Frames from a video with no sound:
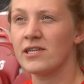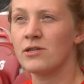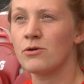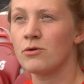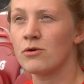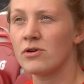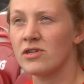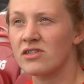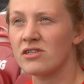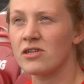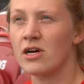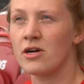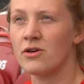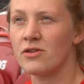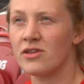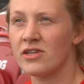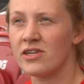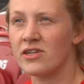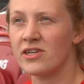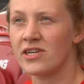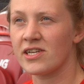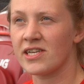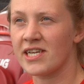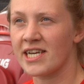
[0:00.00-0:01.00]
You always know that
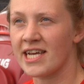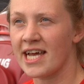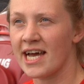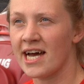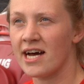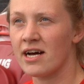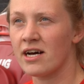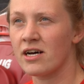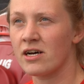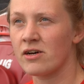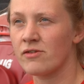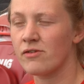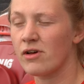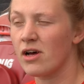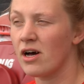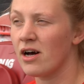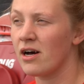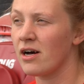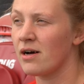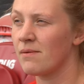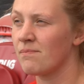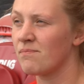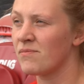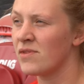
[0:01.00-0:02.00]
you're going to get
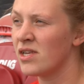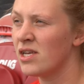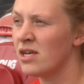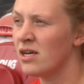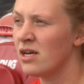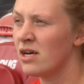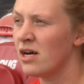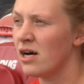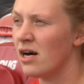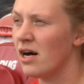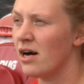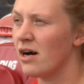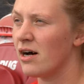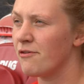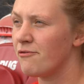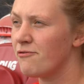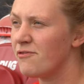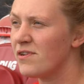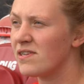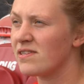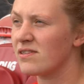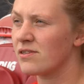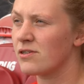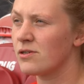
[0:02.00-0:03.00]
a
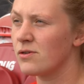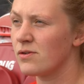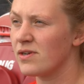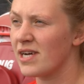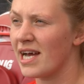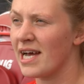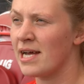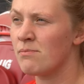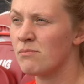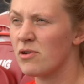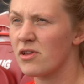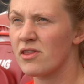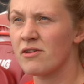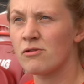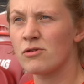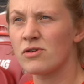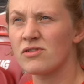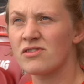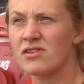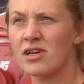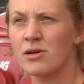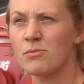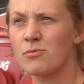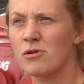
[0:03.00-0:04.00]
physical game, but they're
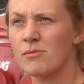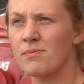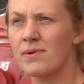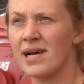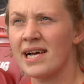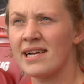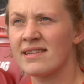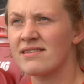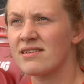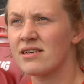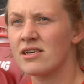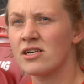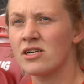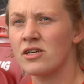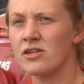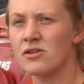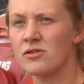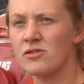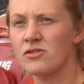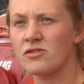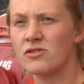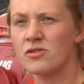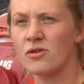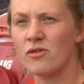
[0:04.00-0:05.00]
also prepared
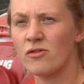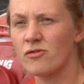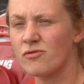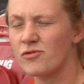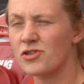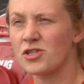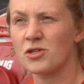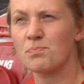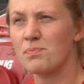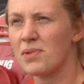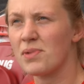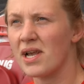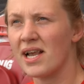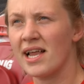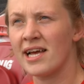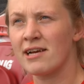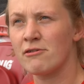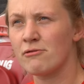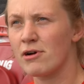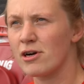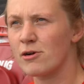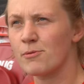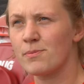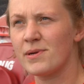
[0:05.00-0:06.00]
to sort of just play
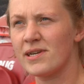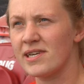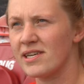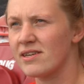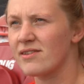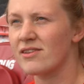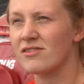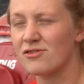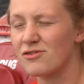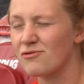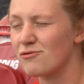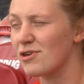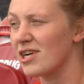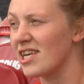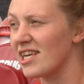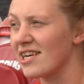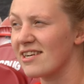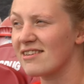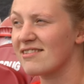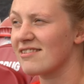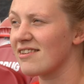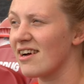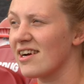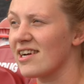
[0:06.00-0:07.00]
rugby. It's really
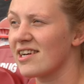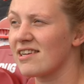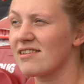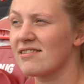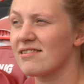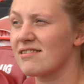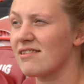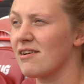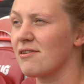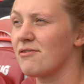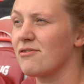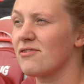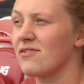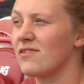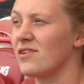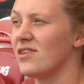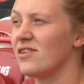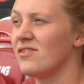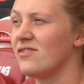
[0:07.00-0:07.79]
exciting stuff.